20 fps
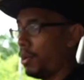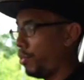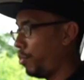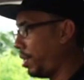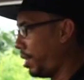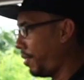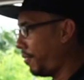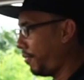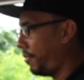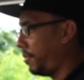
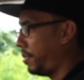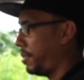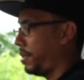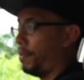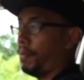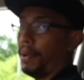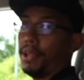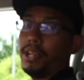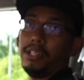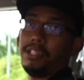with the
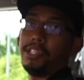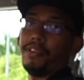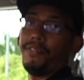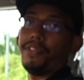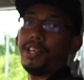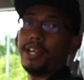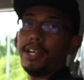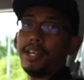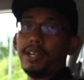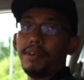pedal
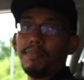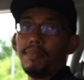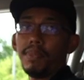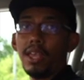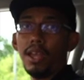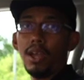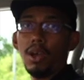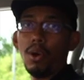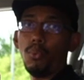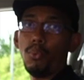shifter,
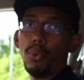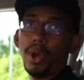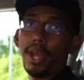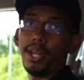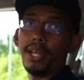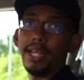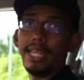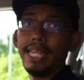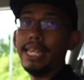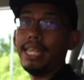where
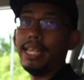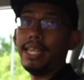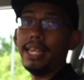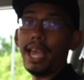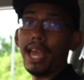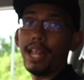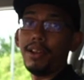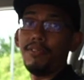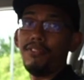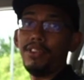the E
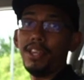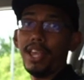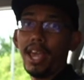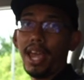and V